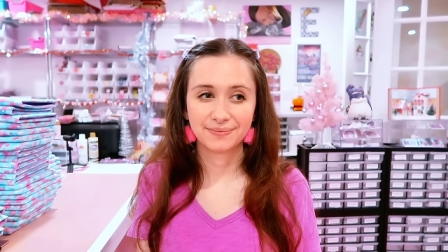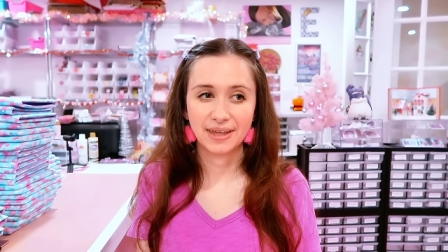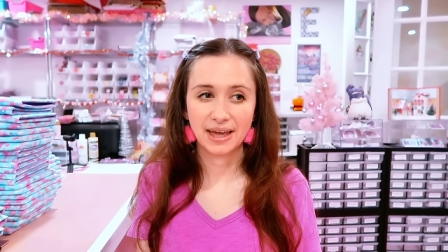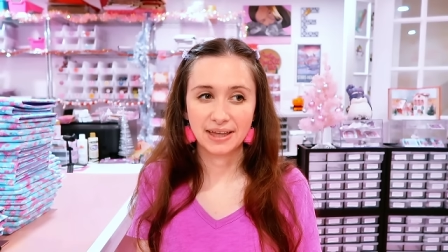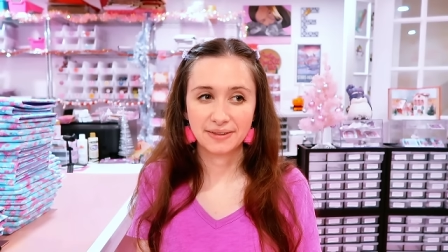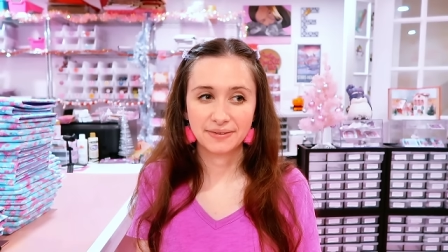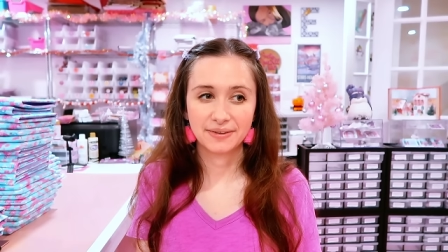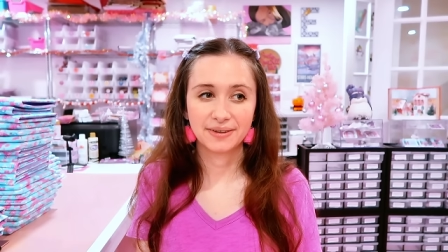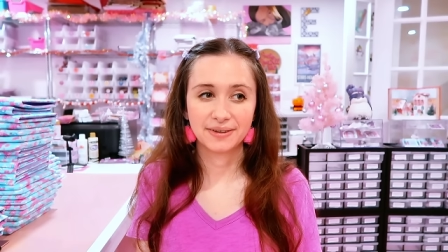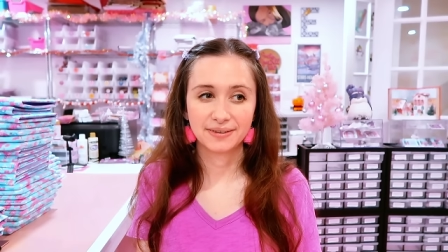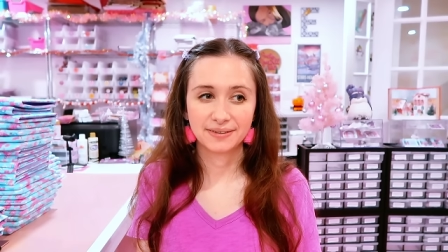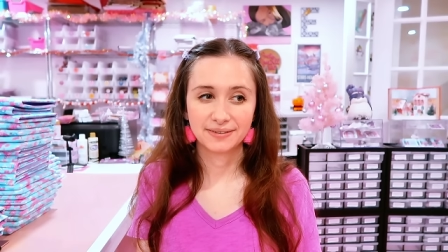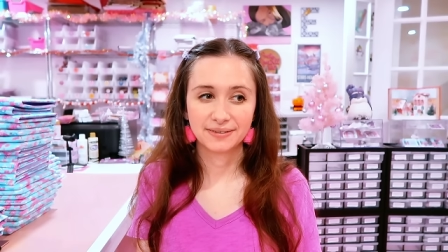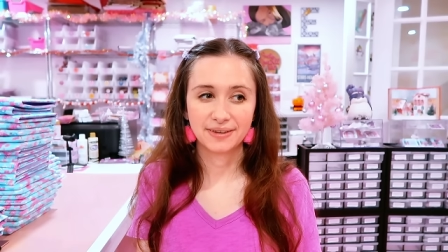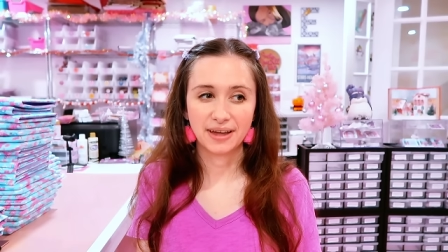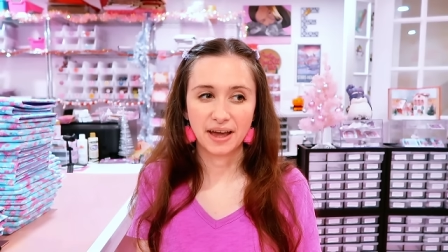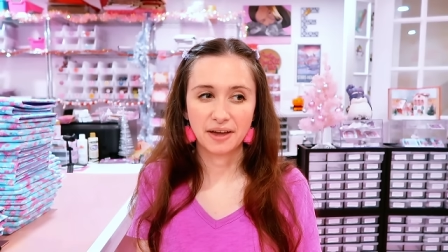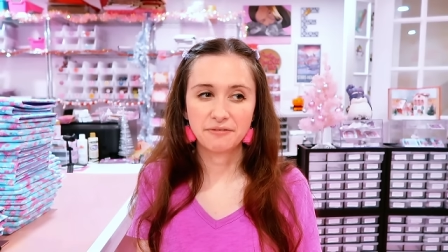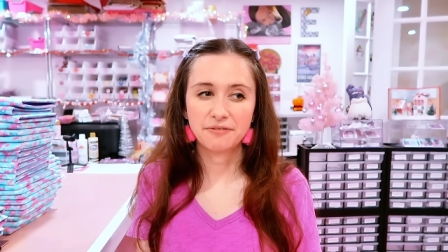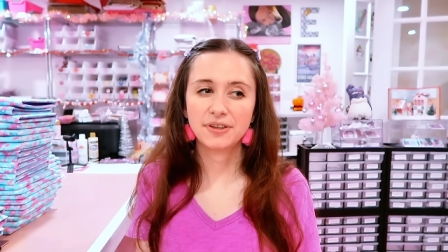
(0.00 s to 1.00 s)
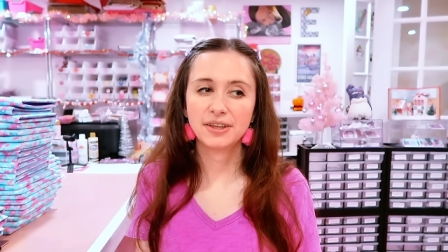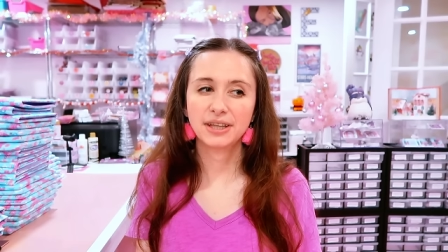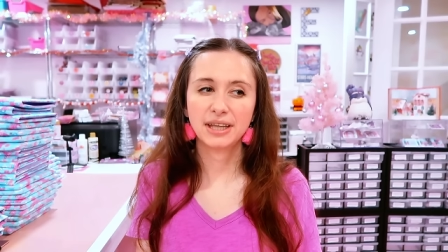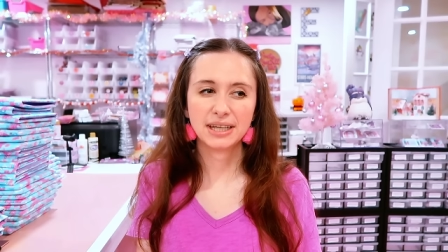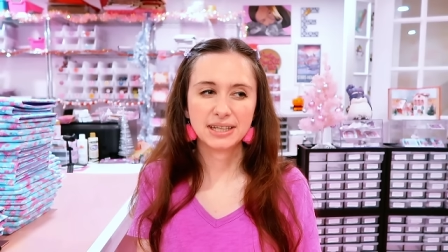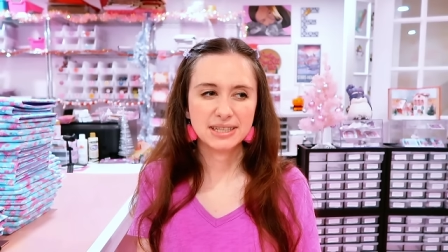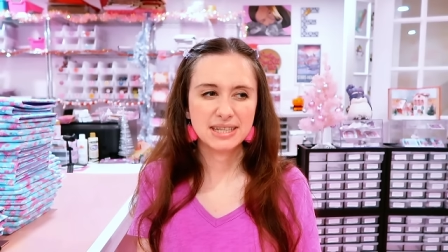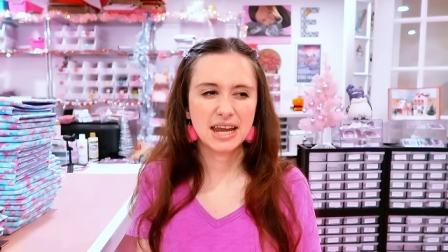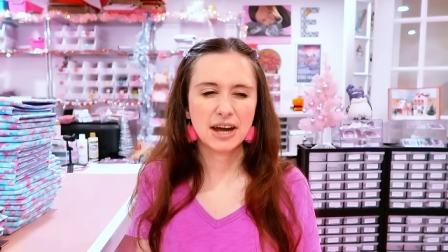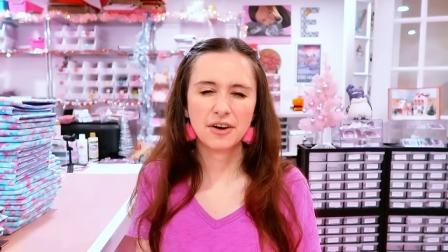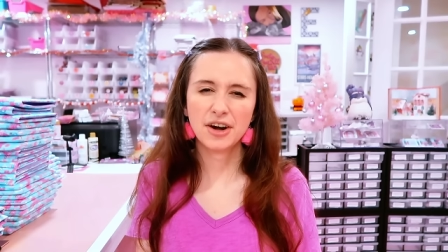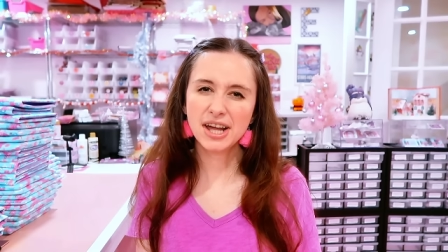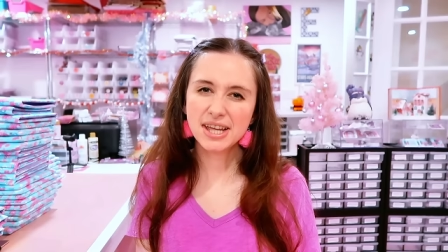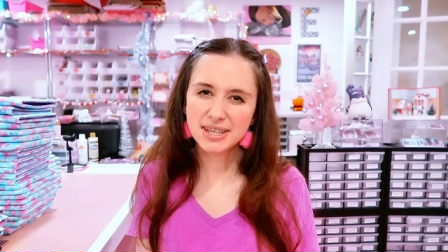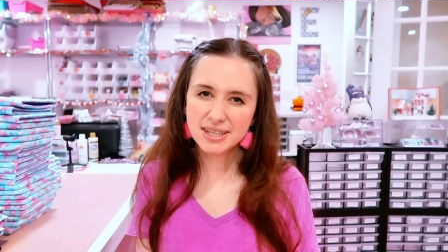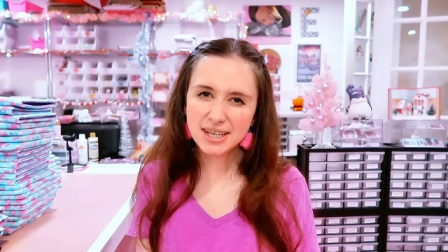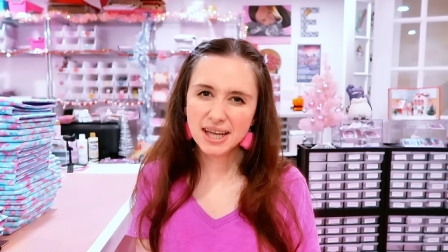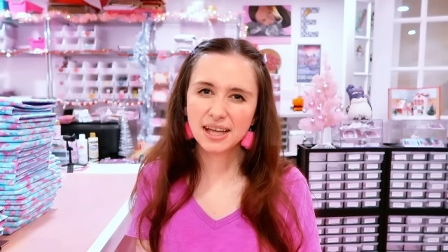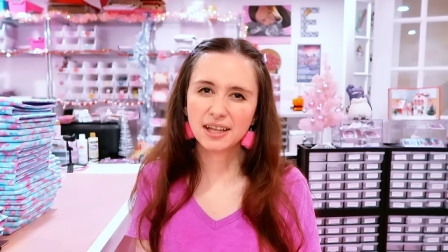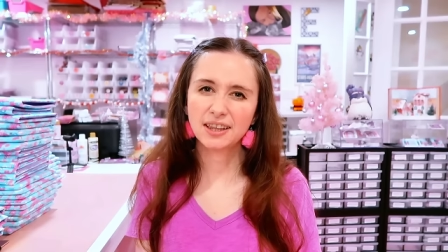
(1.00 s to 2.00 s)
I I feel like dare I
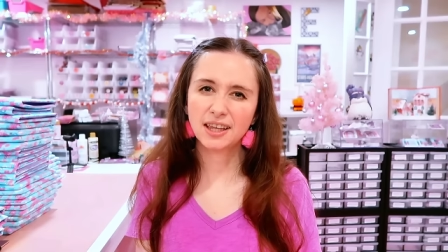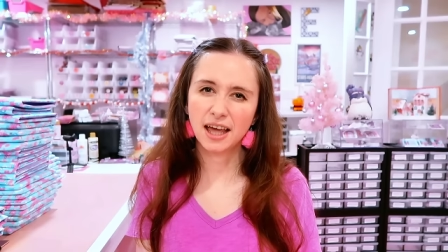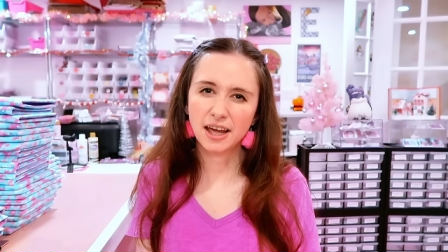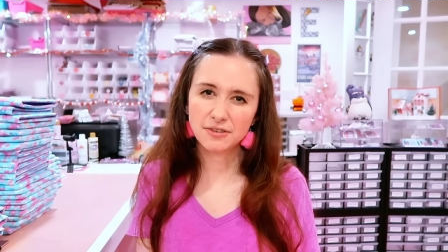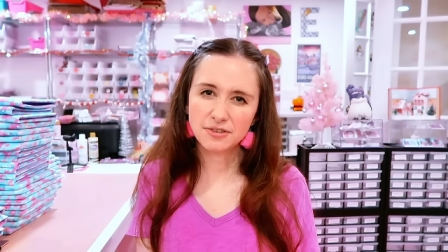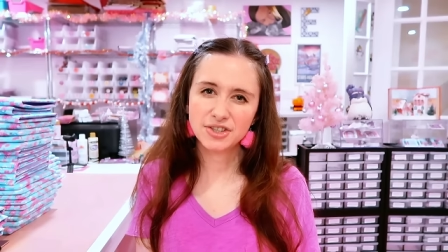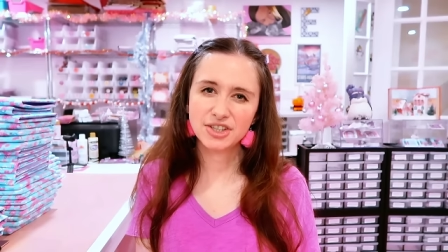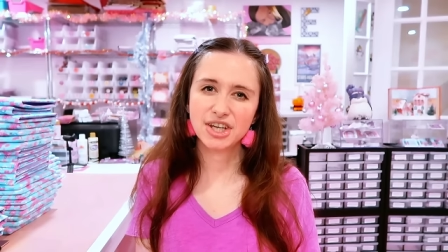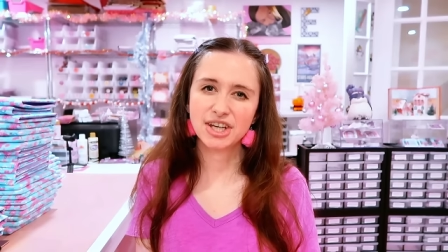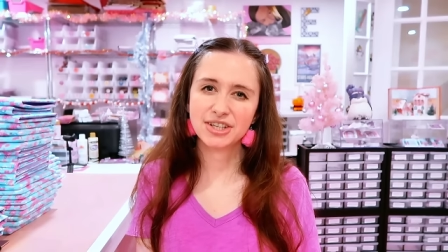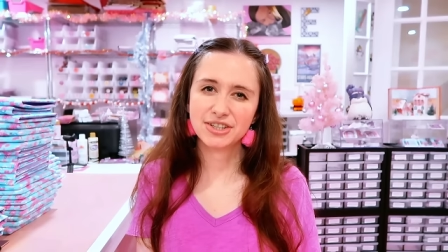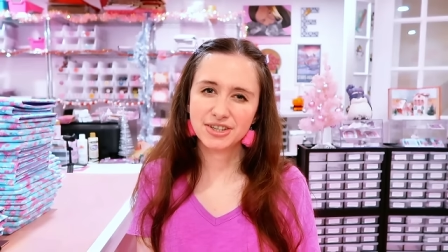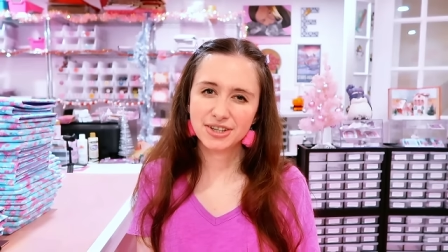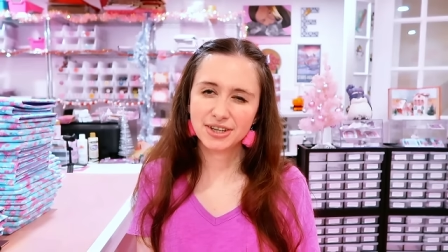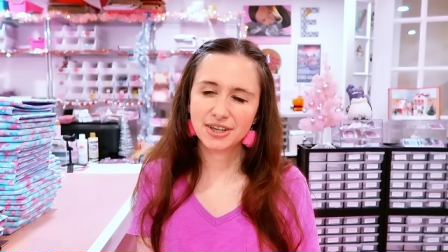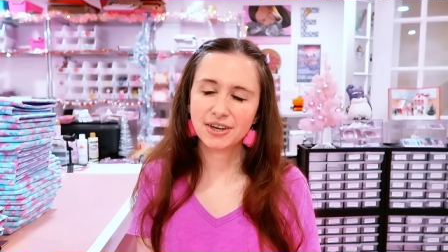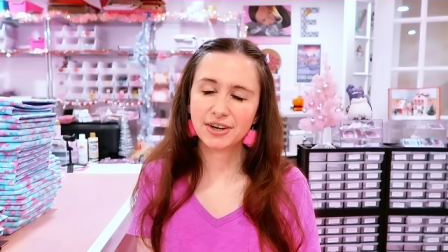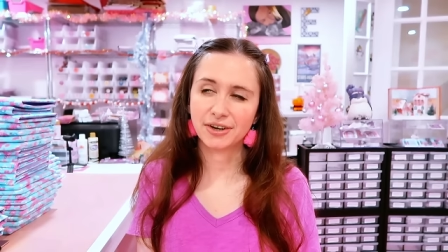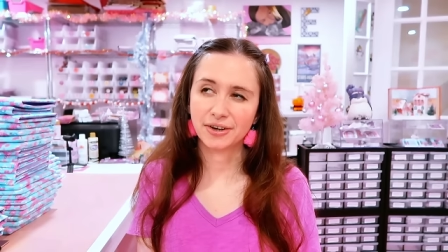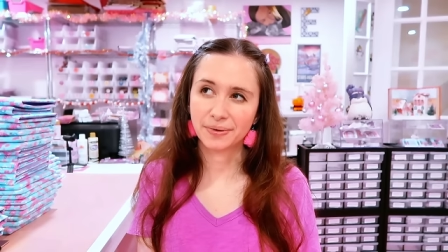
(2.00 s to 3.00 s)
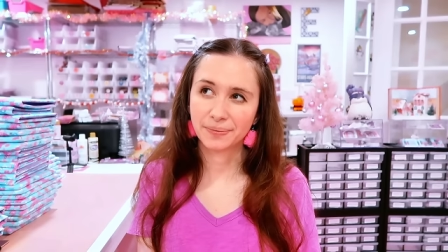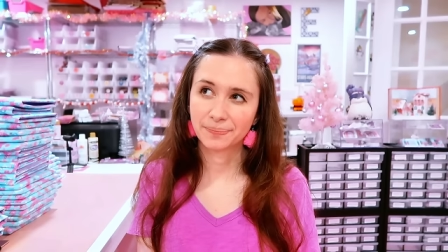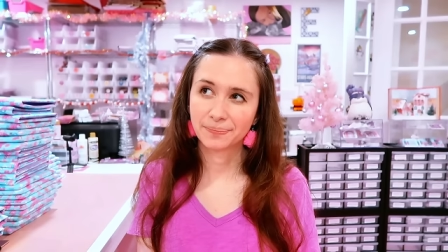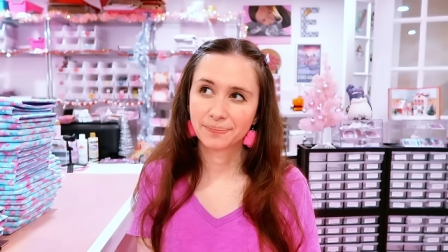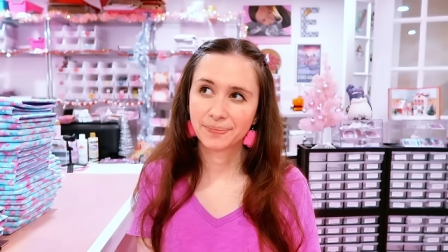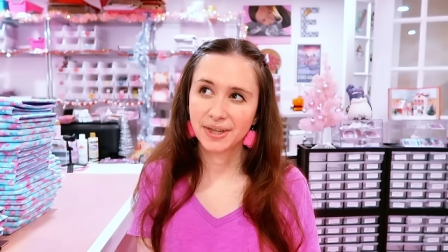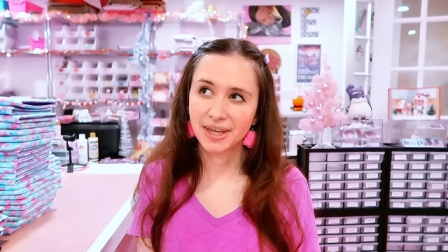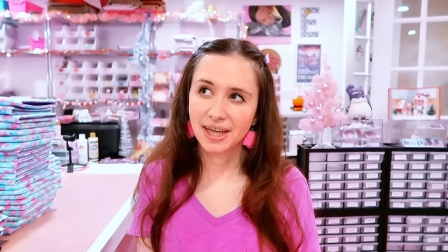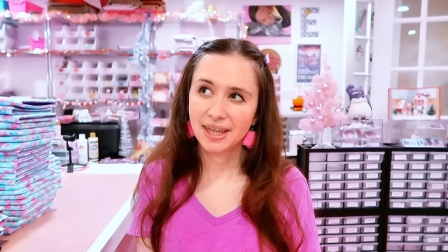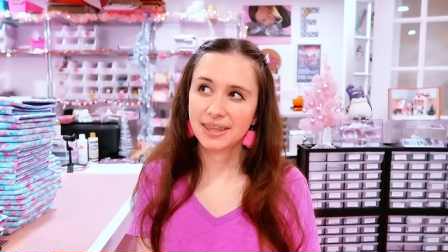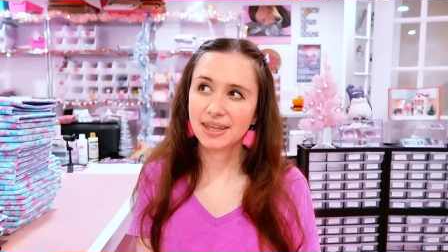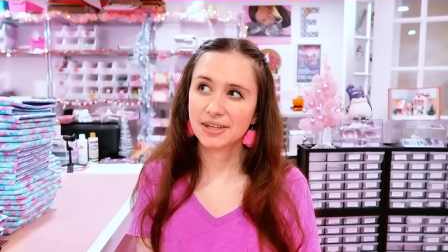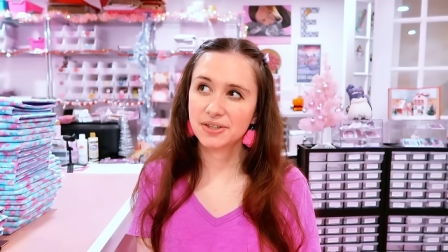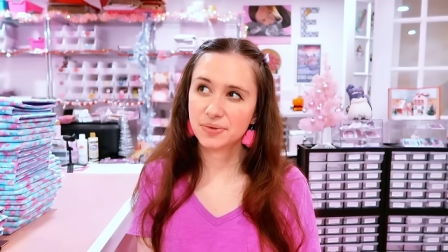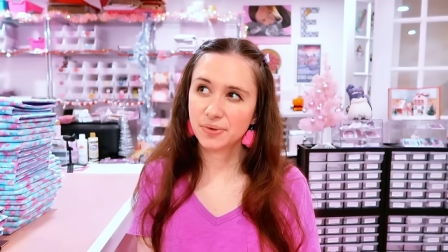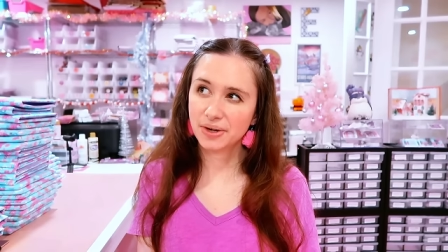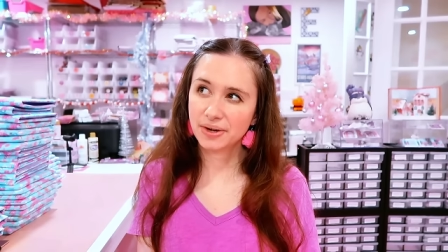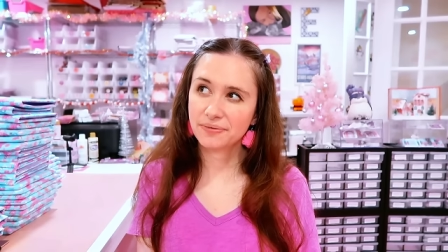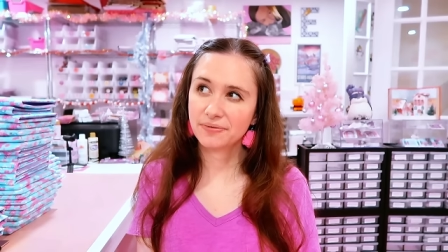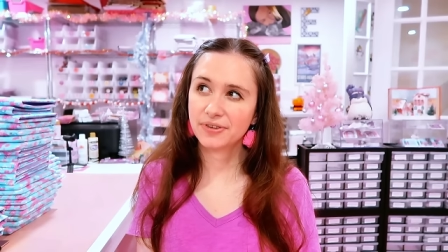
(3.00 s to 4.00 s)
say a life-changing year
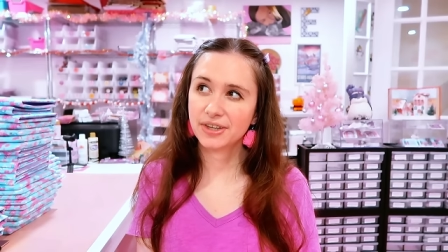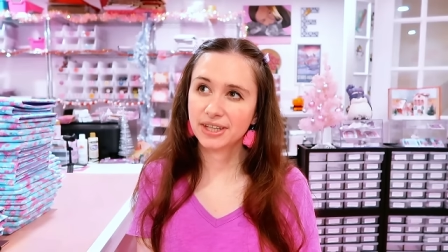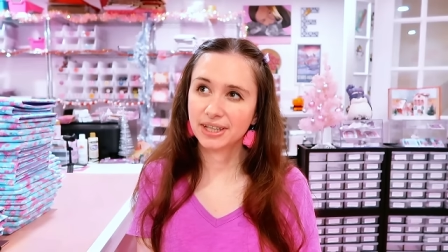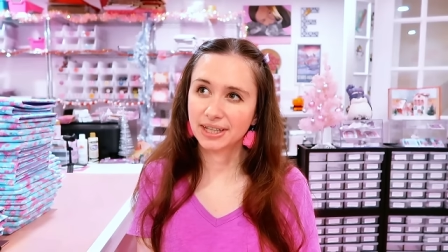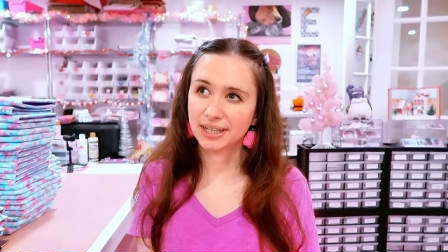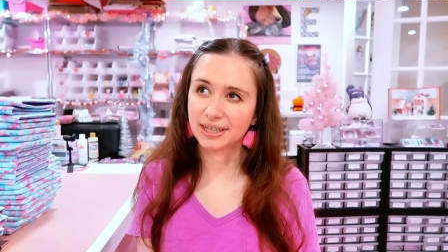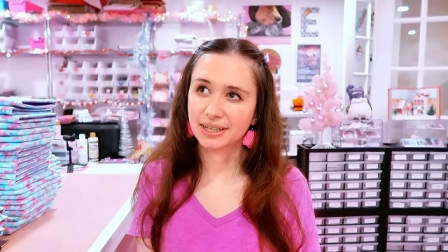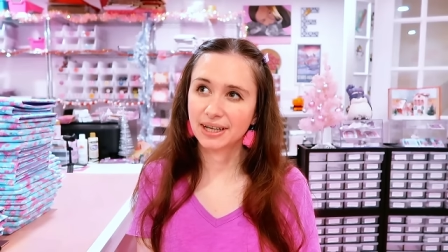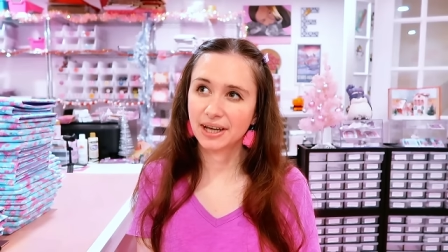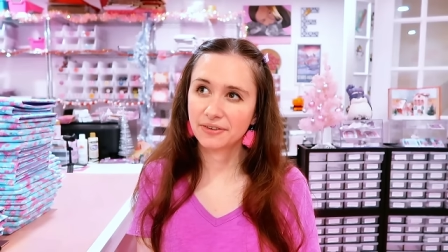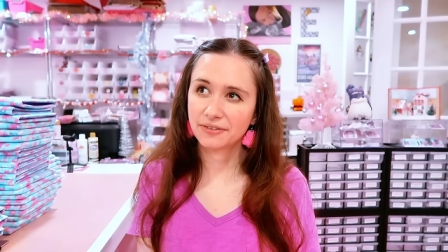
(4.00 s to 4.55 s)
that's what I'm feeling.